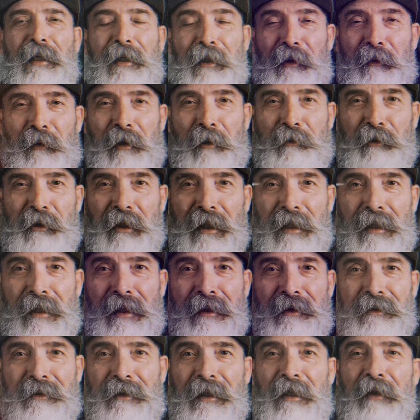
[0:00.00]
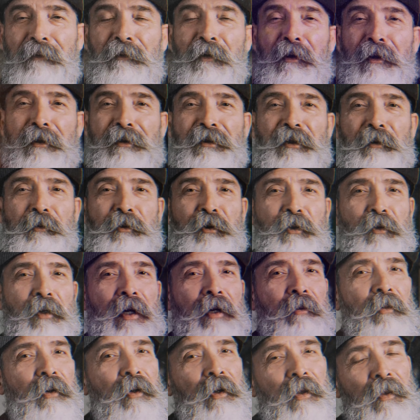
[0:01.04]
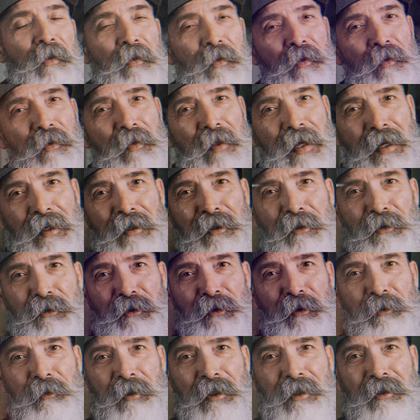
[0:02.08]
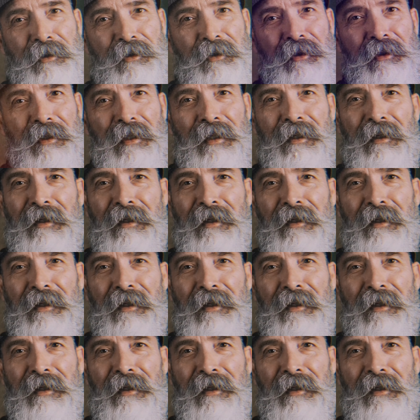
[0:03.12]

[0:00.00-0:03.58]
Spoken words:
interruption, guys. If you're a subscriber, thank you so much.